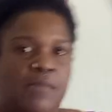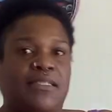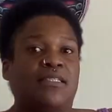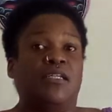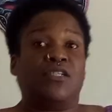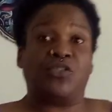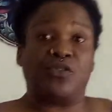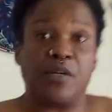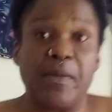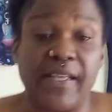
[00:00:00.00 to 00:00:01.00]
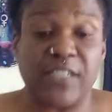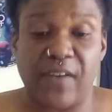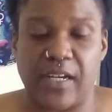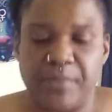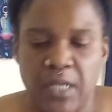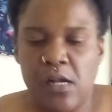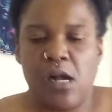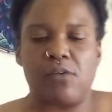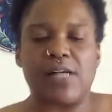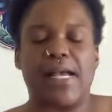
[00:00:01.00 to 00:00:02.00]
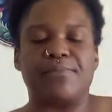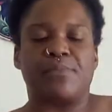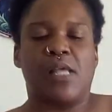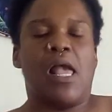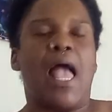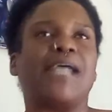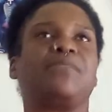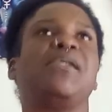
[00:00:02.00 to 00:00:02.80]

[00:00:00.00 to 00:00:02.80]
My son is using them, and that's fine. Okay. As